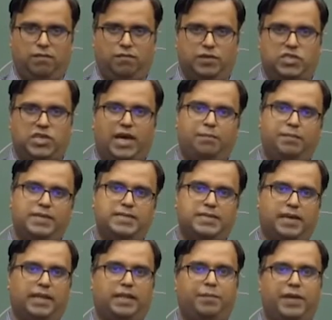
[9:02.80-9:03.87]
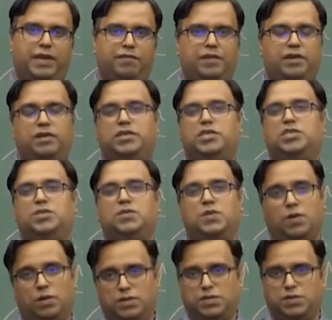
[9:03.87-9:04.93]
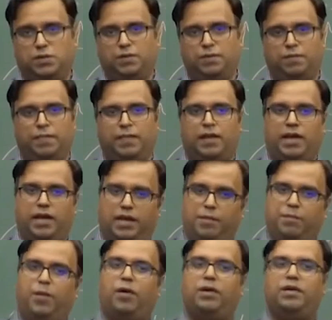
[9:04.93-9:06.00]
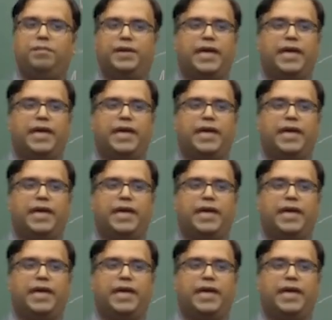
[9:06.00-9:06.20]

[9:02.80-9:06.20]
which happens at the peripheral tissues also. An important